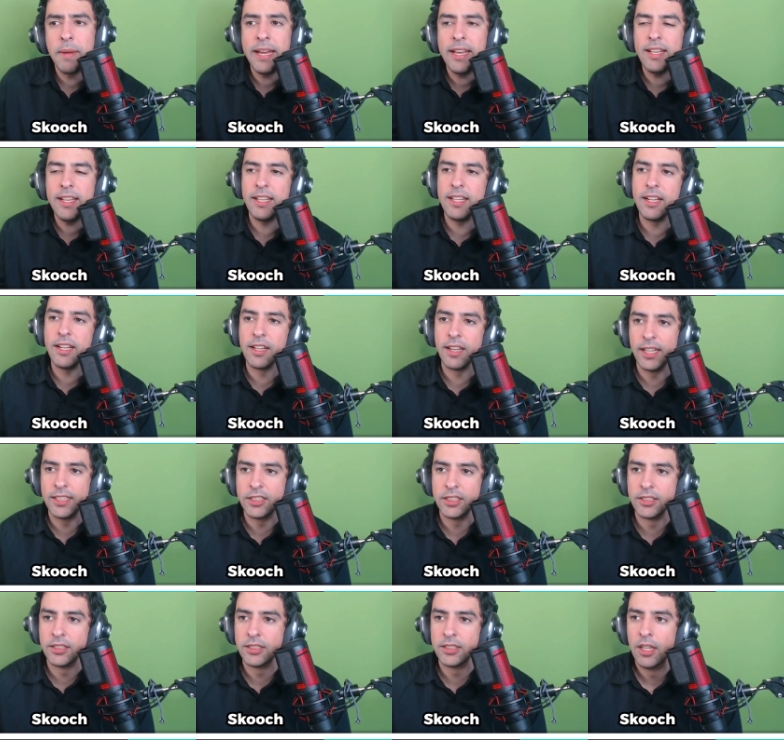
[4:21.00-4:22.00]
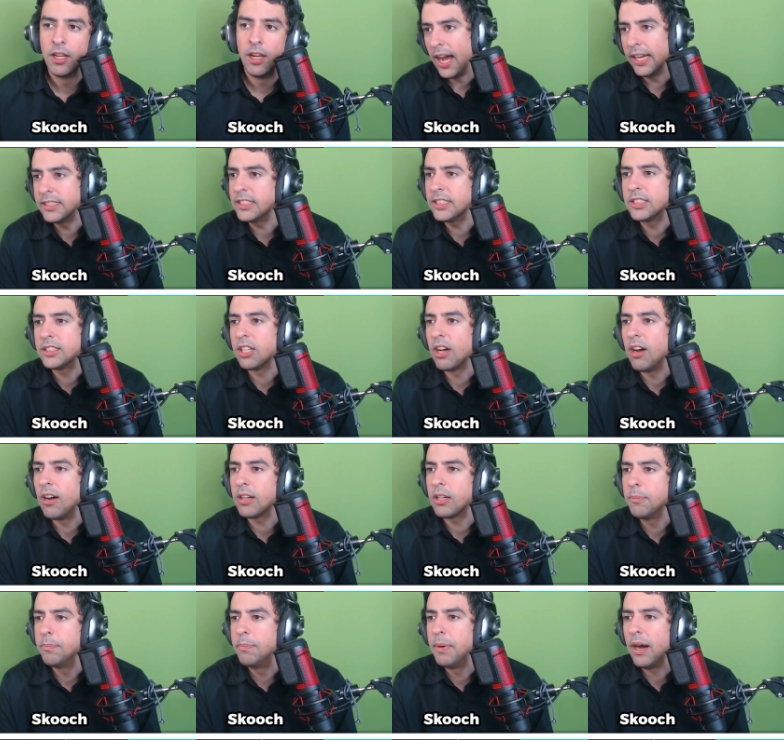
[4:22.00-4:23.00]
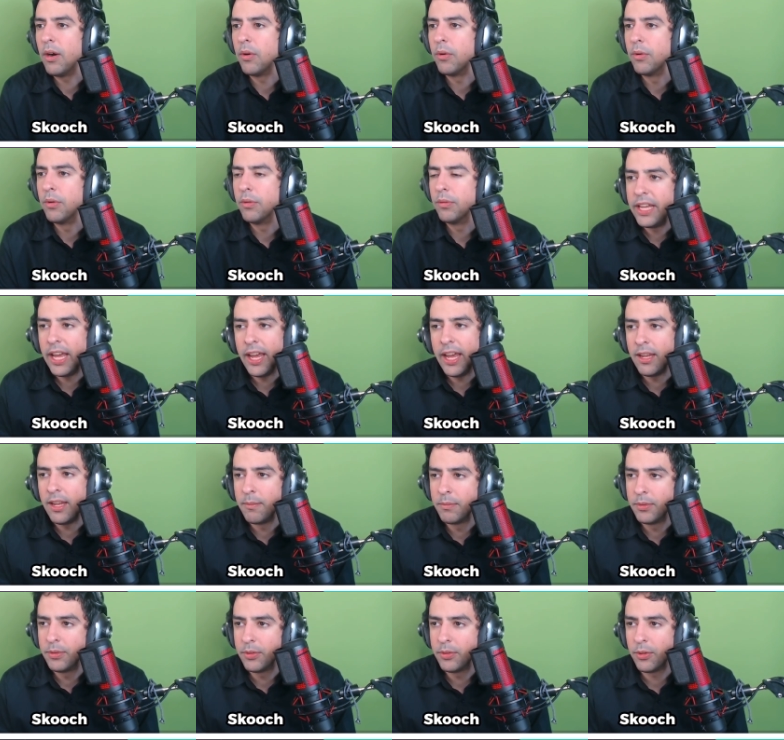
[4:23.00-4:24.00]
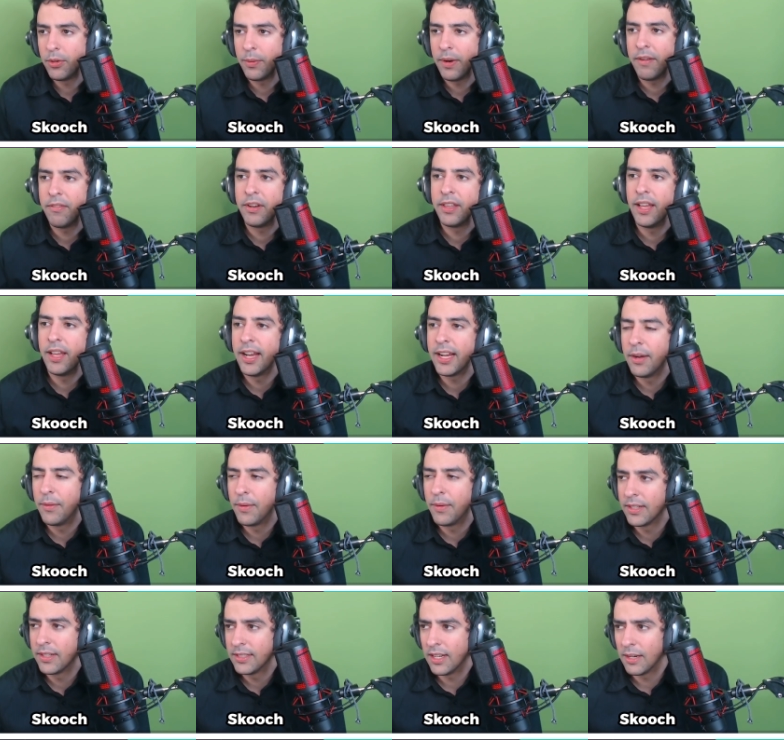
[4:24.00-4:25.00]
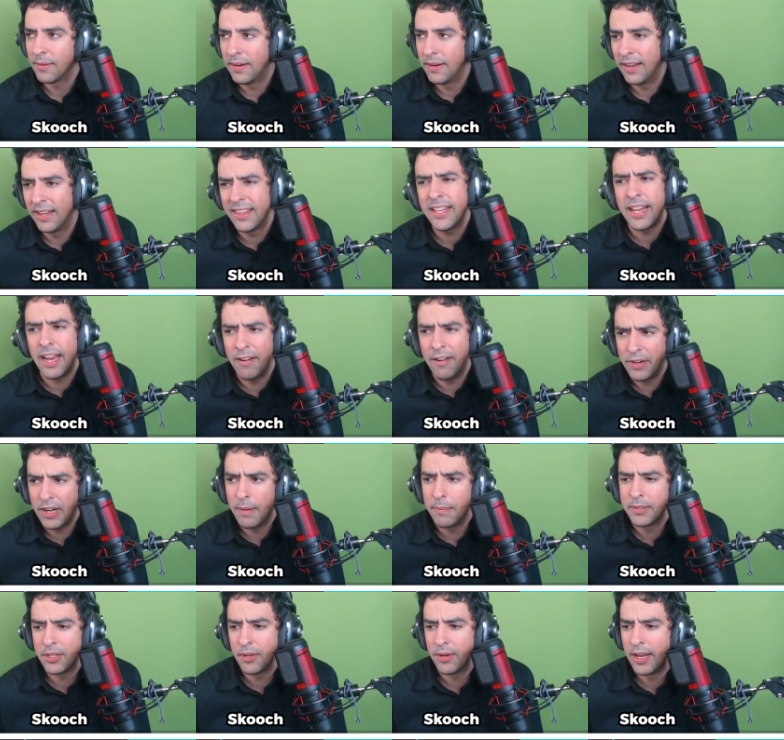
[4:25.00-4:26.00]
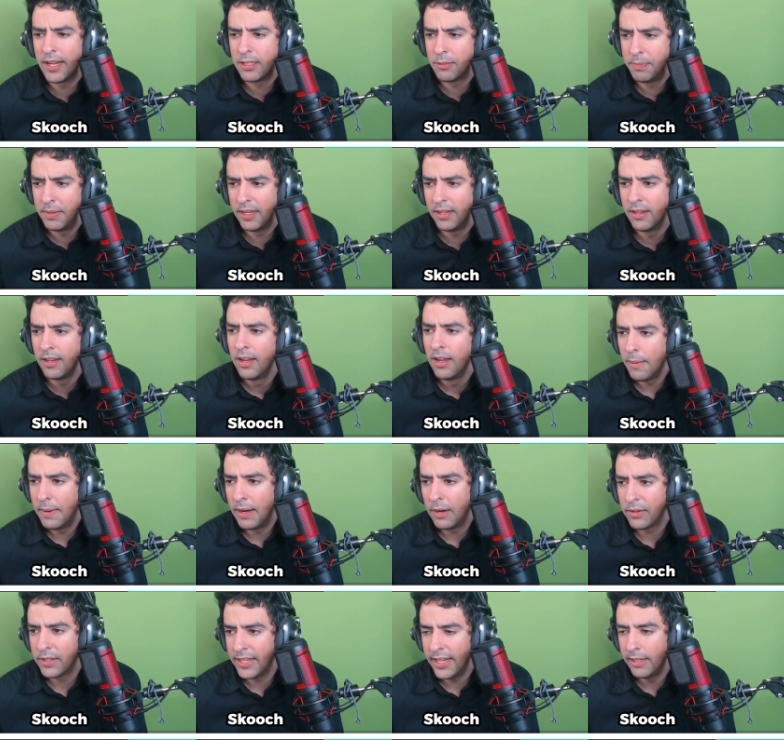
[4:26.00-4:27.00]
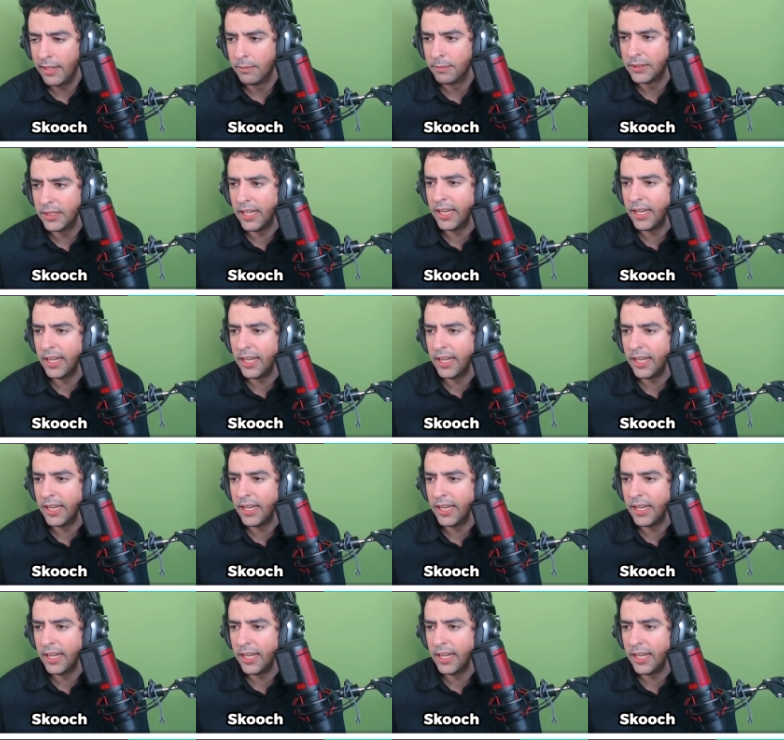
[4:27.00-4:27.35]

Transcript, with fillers: mainly League of Legends. I just talk about games or whatever the heck I want to talk about. I think every episode has been about games.